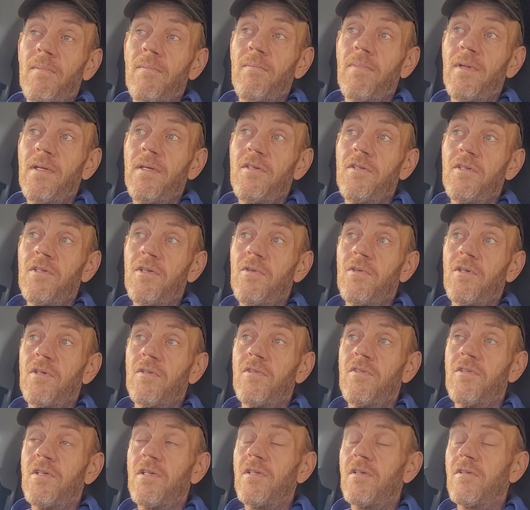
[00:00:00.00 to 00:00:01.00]
Please do
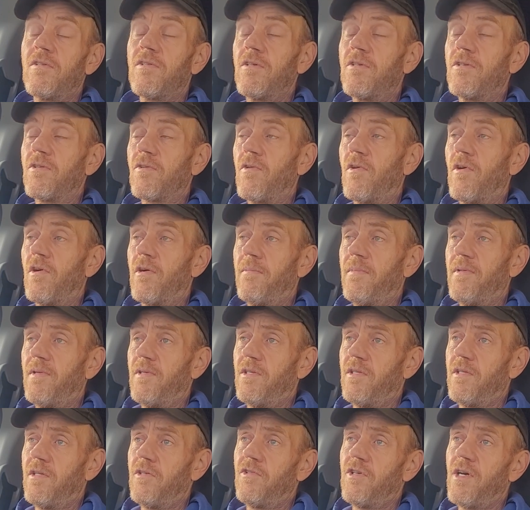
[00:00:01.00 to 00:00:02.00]
consider subscribing
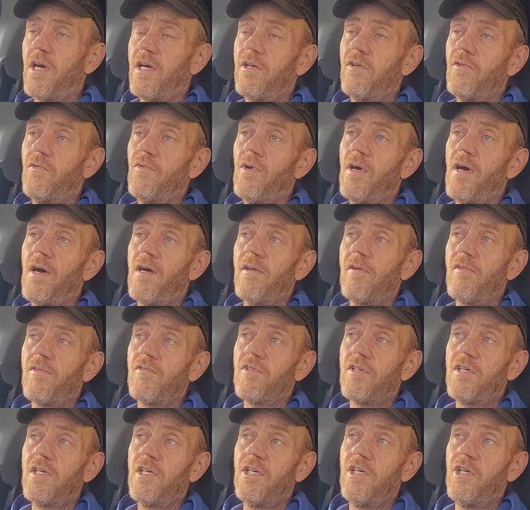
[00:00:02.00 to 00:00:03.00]
to the channel, and I'll
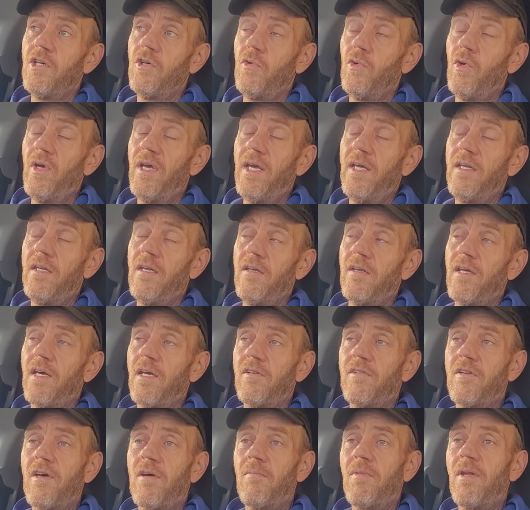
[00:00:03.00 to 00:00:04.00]
see you in the
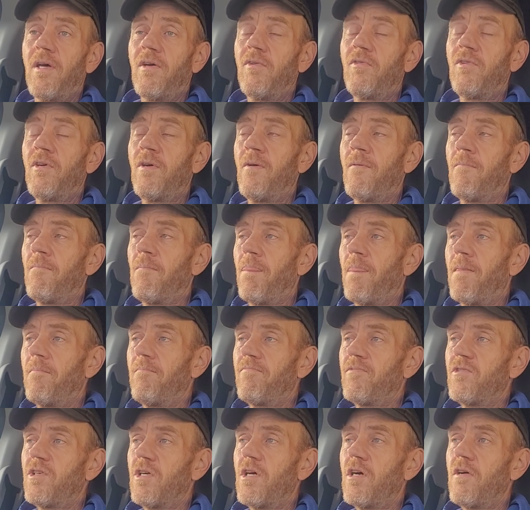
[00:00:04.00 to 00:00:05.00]
next upload.
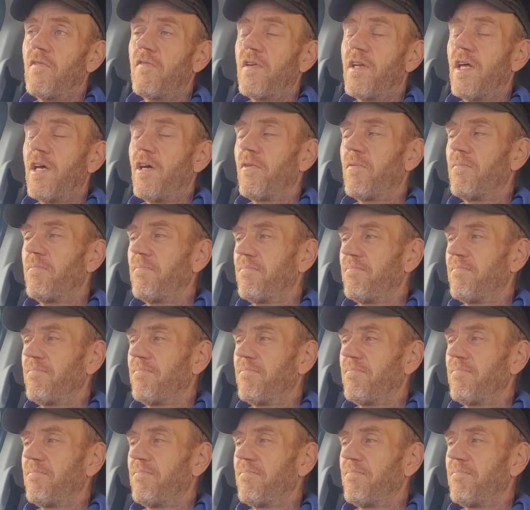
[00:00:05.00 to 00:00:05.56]
Ta-da for now.